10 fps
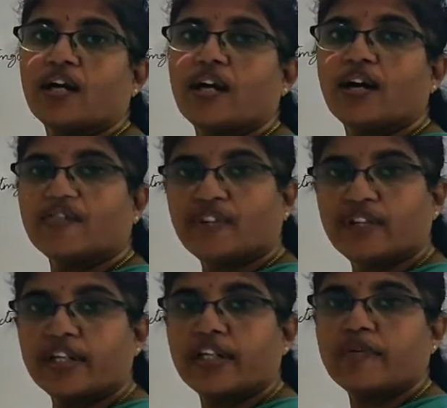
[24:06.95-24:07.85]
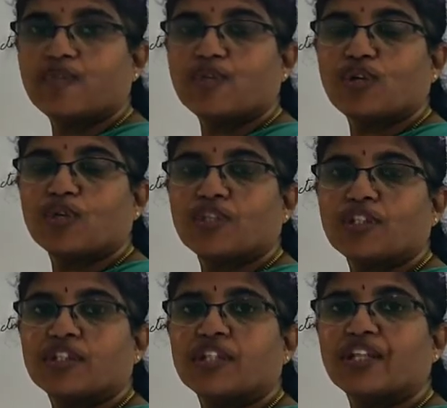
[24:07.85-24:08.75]
after
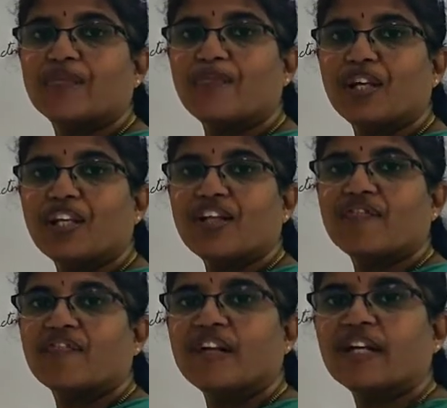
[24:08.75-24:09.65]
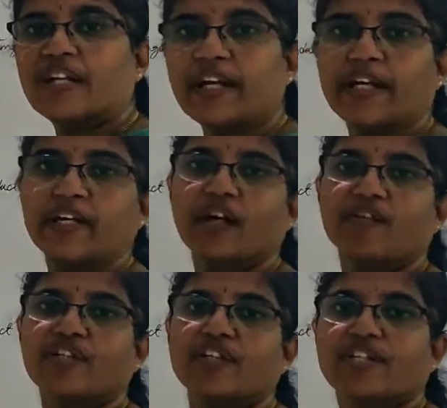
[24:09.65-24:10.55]
reabsorption, the remaining filtrate
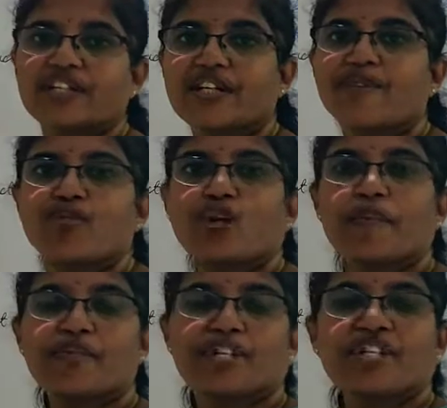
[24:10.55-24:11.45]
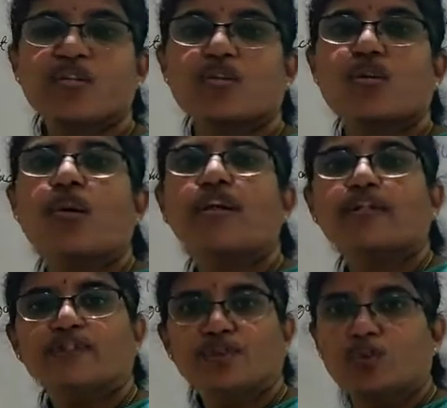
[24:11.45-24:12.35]
after reabsorption is called
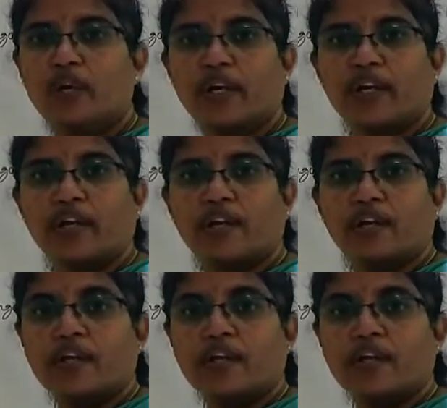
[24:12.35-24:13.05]
urine.